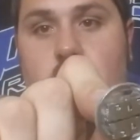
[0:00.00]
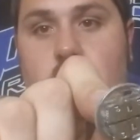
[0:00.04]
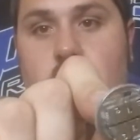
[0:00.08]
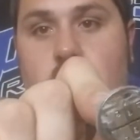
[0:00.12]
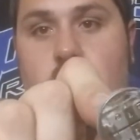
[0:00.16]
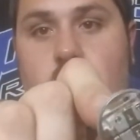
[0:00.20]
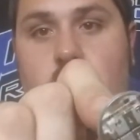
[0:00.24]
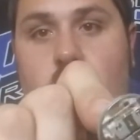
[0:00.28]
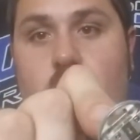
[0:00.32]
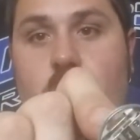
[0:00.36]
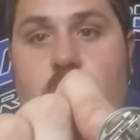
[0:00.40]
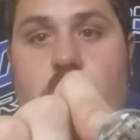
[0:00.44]

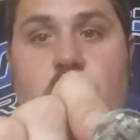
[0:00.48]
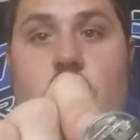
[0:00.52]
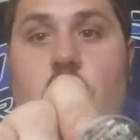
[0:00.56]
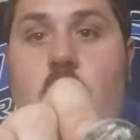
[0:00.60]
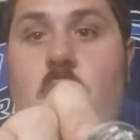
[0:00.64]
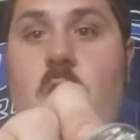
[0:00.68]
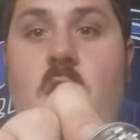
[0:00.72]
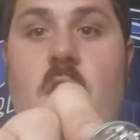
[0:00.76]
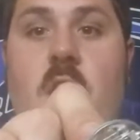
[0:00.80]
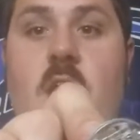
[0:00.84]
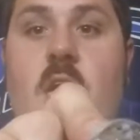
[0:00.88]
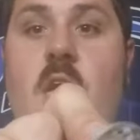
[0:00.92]
So
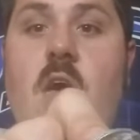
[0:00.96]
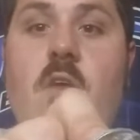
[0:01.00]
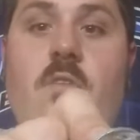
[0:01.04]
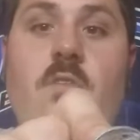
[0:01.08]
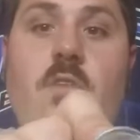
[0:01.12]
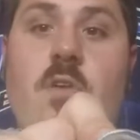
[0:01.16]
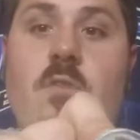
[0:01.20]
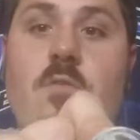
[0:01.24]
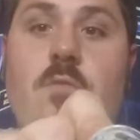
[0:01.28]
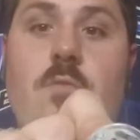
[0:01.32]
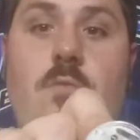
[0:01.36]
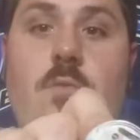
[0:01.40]
far, I
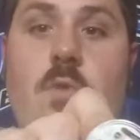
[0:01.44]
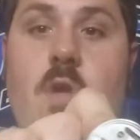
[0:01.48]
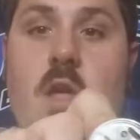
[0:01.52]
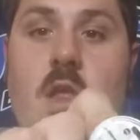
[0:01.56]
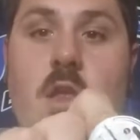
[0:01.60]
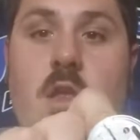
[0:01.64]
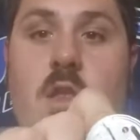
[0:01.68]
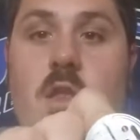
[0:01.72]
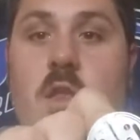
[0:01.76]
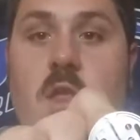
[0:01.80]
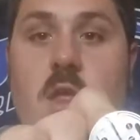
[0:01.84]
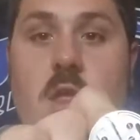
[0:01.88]
haven't
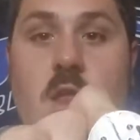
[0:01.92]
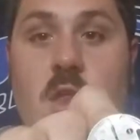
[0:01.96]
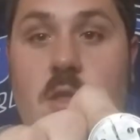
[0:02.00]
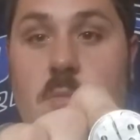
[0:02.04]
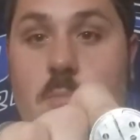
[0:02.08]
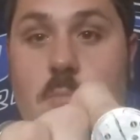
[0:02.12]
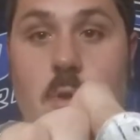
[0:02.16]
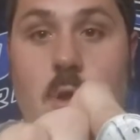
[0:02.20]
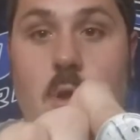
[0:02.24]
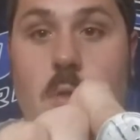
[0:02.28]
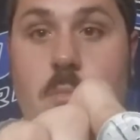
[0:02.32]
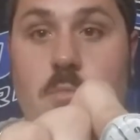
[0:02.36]
ran into any
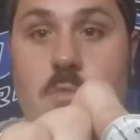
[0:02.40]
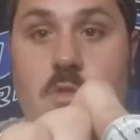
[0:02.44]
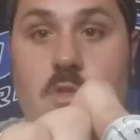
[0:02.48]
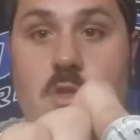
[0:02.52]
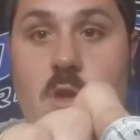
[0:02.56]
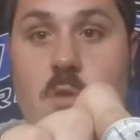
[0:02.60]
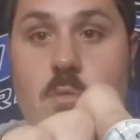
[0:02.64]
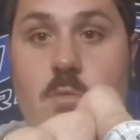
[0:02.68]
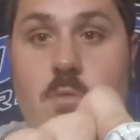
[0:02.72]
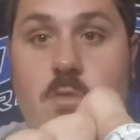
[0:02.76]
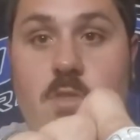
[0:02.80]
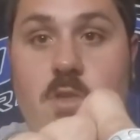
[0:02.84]
problems
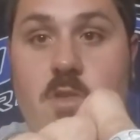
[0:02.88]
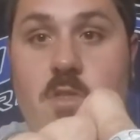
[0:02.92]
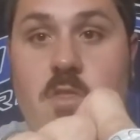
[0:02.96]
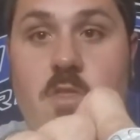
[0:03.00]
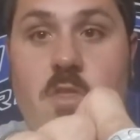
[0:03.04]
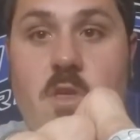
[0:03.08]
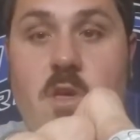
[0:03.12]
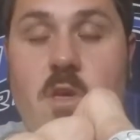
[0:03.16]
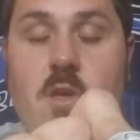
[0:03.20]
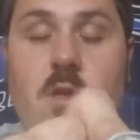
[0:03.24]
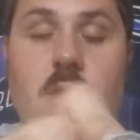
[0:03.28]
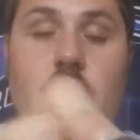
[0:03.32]
yet with this
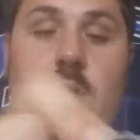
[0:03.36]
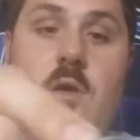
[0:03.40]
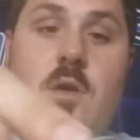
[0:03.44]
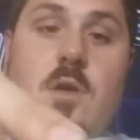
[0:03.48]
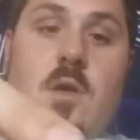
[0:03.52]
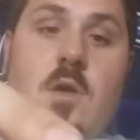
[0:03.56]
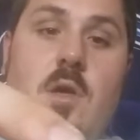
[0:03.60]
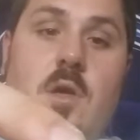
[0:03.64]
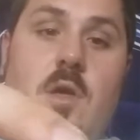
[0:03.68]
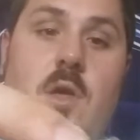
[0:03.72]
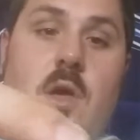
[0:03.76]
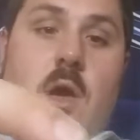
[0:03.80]
thing.
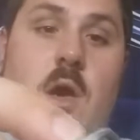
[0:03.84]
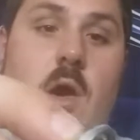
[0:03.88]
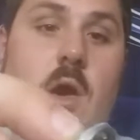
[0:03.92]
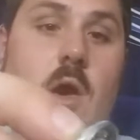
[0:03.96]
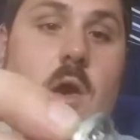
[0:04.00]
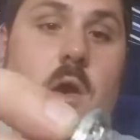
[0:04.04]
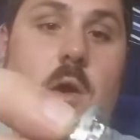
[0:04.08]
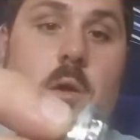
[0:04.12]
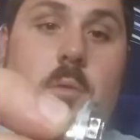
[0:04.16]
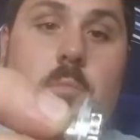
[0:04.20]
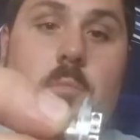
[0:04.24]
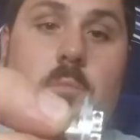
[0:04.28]

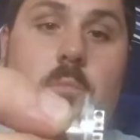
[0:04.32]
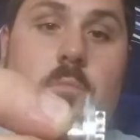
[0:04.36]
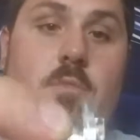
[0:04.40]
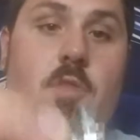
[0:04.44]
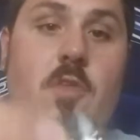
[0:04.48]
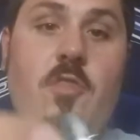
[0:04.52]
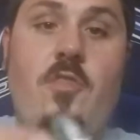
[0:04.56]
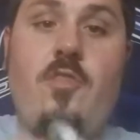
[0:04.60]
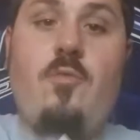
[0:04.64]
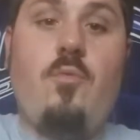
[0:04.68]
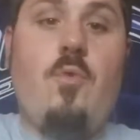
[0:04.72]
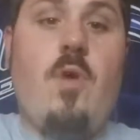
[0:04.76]

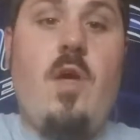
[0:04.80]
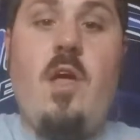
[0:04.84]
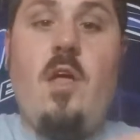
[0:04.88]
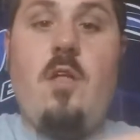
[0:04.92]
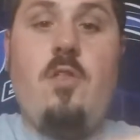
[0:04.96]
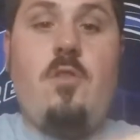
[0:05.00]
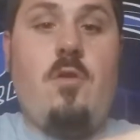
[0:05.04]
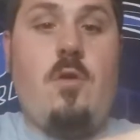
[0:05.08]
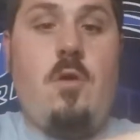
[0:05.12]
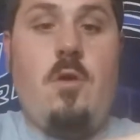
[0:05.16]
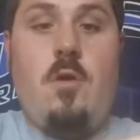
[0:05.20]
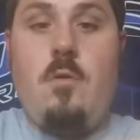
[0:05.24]
The
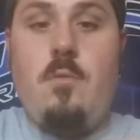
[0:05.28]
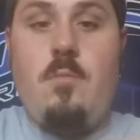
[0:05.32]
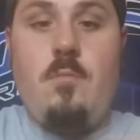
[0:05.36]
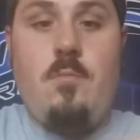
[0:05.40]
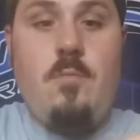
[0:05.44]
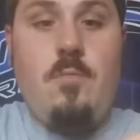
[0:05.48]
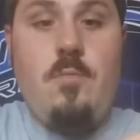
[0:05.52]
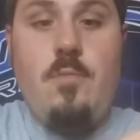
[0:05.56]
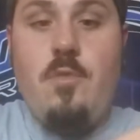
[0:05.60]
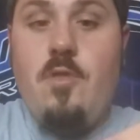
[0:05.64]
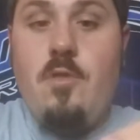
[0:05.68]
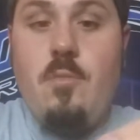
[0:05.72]
threads are
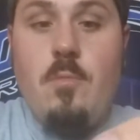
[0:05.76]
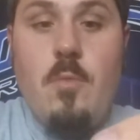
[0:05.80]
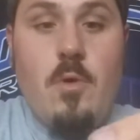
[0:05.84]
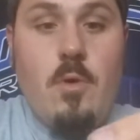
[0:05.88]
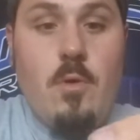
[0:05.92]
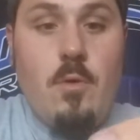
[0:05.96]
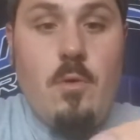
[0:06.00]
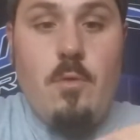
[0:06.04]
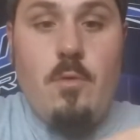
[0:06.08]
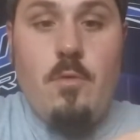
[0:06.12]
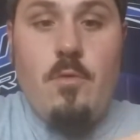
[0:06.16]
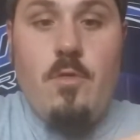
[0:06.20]

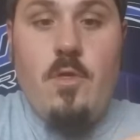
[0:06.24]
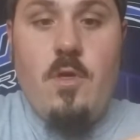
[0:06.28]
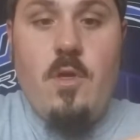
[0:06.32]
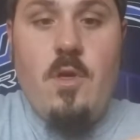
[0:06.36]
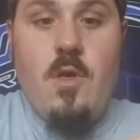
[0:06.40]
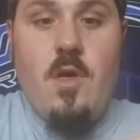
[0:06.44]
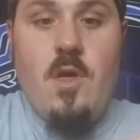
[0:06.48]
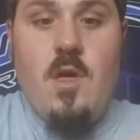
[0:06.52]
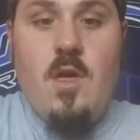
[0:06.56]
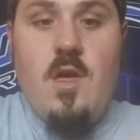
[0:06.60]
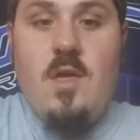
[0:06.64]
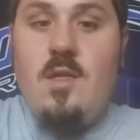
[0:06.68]
smooth.
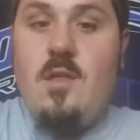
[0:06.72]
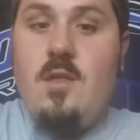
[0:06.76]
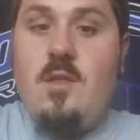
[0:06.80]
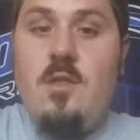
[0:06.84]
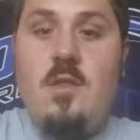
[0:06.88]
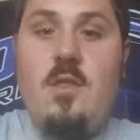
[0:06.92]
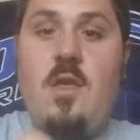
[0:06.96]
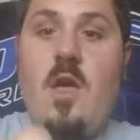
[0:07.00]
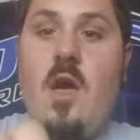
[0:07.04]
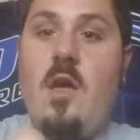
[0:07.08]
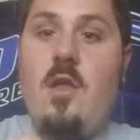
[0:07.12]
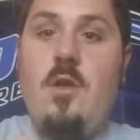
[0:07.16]

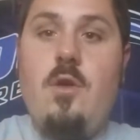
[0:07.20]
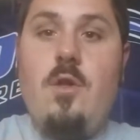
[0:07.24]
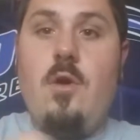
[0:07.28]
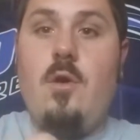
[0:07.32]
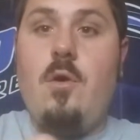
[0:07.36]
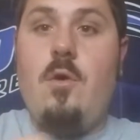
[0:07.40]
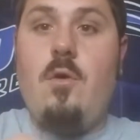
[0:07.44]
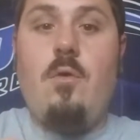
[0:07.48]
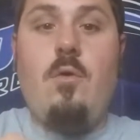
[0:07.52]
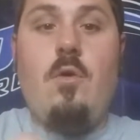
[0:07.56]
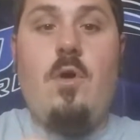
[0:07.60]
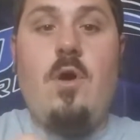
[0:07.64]
Got
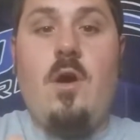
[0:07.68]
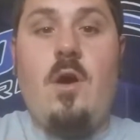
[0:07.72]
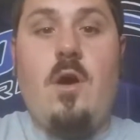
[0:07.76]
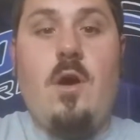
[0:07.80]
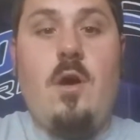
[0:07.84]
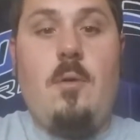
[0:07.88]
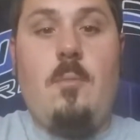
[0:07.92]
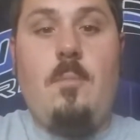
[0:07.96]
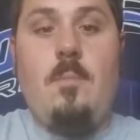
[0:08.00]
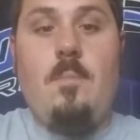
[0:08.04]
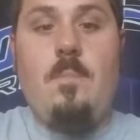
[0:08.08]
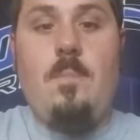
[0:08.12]

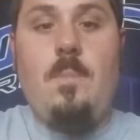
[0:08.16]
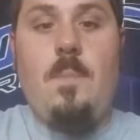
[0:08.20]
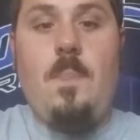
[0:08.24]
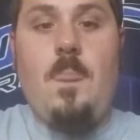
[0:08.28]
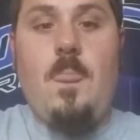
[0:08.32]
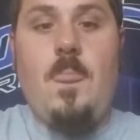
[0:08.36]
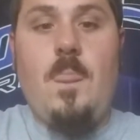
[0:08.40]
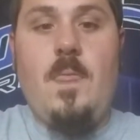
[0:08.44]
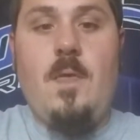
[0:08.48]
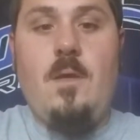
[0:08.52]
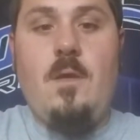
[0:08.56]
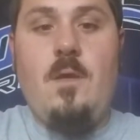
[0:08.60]
no,
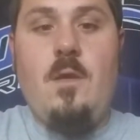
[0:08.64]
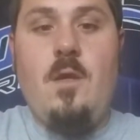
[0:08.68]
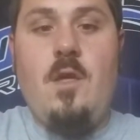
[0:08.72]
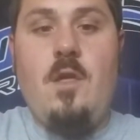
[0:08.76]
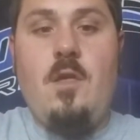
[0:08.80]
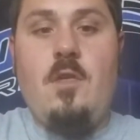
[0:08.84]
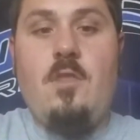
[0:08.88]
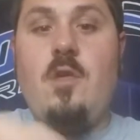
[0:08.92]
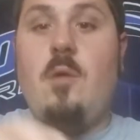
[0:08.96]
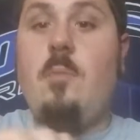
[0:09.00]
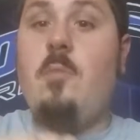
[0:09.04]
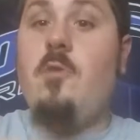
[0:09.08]

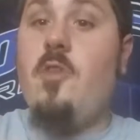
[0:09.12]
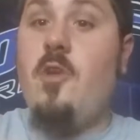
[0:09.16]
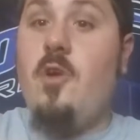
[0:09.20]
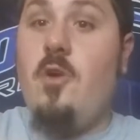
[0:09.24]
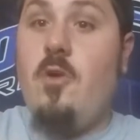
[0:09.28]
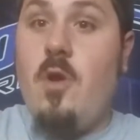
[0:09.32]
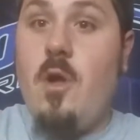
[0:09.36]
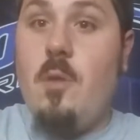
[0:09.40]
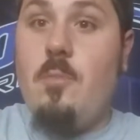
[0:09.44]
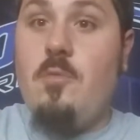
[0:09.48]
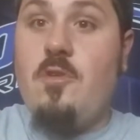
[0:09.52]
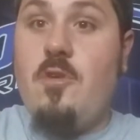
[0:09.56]
some of the
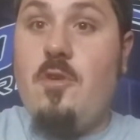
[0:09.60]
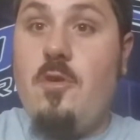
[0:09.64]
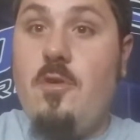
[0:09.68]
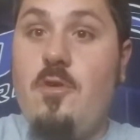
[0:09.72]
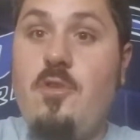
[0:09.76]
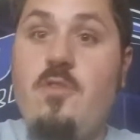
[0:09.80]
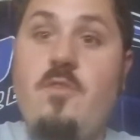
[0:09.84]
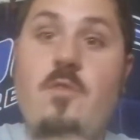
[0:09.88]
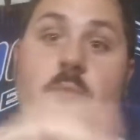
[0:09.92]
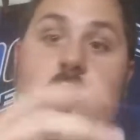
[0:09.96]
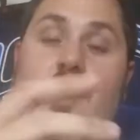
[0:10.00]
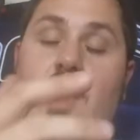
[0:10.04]
grub
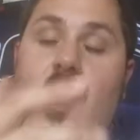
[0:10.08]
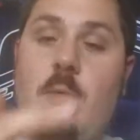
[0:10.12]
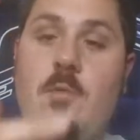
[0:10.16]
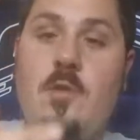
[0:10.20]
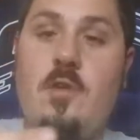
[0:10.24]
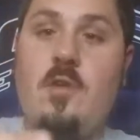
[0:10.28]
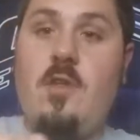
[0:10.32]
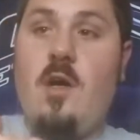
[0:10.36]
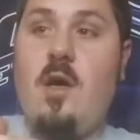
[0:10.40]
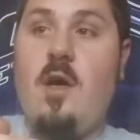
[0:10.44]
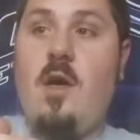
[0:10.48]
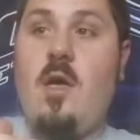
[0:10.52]
screws from time
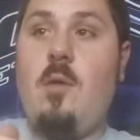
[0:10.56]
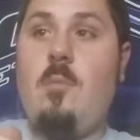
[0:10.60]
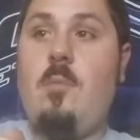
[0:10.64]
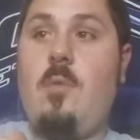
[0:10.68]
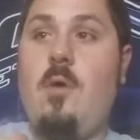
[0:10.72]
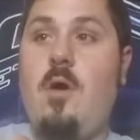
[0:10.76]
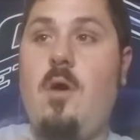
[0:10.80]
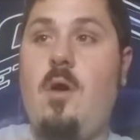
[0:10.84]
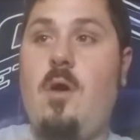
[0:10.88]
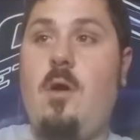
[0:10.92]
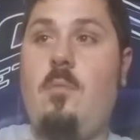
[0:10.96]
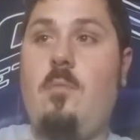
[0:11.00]
to time
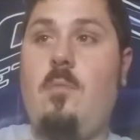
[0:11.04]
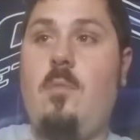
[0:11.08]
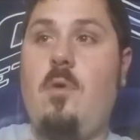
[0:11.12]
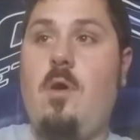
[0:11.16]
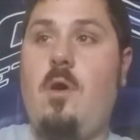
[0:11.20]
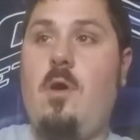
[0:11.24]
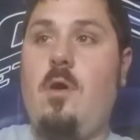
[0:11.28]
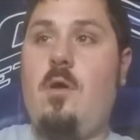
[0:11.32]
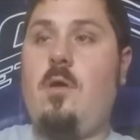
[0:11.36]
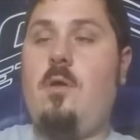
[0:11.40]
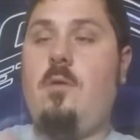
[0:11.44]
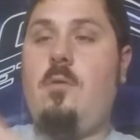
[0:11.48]

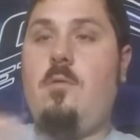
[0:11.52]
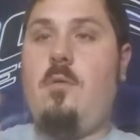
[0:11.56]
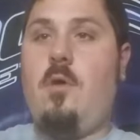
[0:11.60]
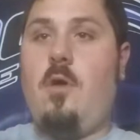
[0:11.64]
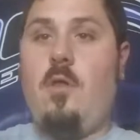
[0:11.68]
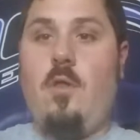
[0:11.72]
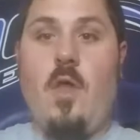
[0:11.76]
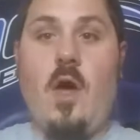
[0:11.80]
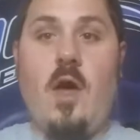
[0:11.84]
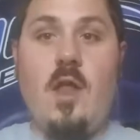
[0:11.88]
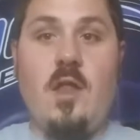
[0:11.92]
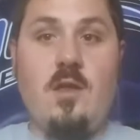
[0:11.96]
on
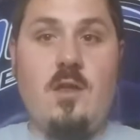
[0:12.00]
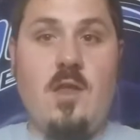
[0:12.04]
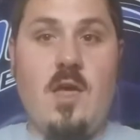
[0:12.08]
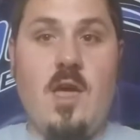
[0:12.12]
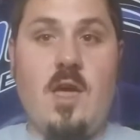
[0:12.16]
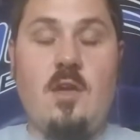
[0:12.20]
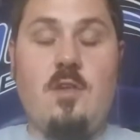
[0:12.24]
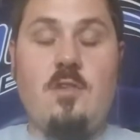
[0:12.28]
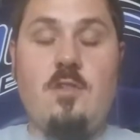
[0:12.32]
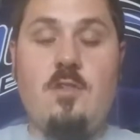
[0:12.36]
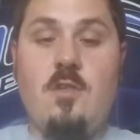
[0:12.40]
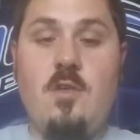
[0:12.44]
a lot of
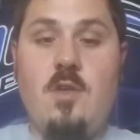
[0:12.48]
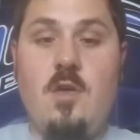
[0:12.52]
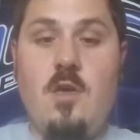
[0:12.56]
decks.